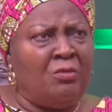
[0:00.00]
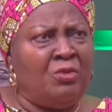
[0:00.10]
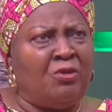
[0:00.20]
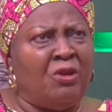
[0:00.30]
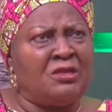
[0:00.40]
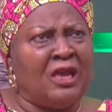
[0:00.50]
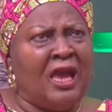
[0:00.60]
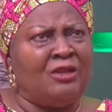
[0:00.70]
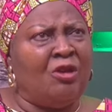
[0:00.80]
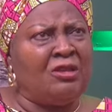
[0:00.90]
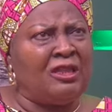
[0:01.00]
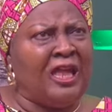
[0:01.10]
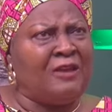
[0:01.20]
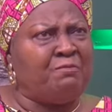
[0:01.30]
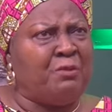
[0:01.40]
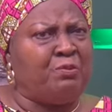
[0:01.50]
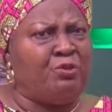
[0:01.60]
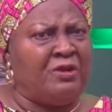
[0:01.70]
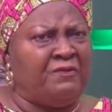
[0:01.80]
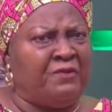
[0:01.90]
Because I don't like
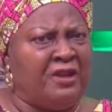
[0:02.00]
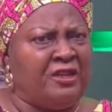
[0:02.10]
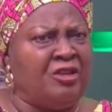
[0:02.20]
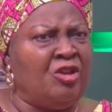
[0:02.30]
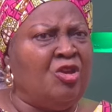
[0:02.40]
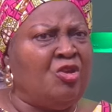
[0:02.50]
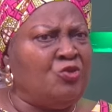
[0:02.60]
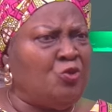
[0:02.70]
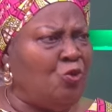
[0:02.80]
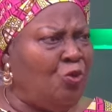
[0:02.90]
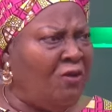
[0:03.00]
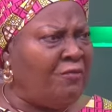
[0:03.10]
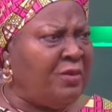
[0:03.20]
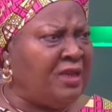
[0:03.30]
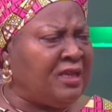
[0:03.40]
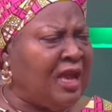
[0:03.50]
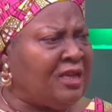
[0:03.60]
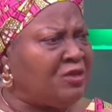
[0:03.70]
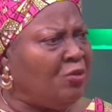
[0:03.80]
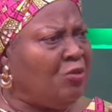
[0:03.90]
people referring to government
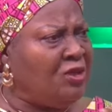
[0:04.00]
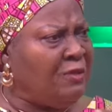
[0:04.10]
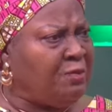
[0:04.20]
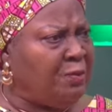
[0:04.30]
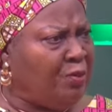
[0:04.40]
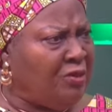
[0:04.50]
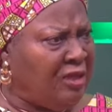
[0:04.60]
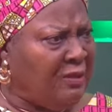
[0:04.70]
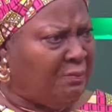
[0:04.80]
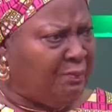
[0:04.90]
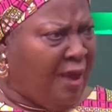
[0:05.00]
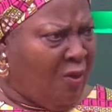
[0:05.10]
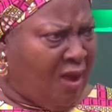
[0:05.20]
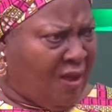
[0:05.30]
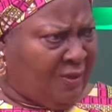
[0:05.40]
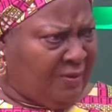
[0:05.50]
as only people in power.